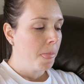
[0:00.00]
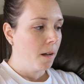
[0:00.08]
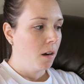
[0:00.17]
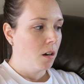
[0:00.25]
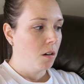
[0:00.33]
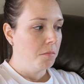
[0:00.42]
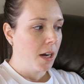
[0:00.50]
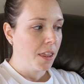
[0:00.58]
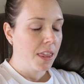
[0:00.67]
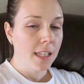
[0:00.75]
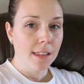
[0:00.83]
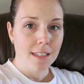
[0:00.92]

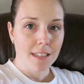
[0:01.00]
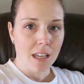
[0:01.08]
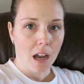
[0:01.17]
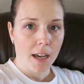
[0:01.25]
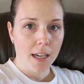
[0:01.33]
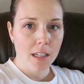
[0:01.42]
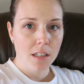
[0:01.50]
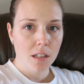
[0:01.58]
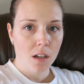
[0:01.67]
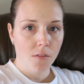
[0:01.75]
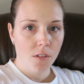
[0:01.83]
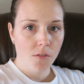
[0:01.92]
I think the size
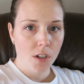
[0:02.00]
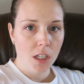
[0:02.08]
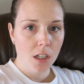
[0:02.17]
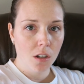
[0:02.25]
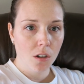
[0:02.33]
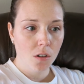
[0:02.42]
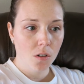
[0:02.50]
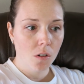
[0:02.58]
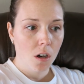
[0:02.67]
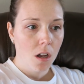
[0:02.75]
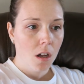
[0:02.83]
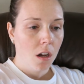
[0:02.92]
of the video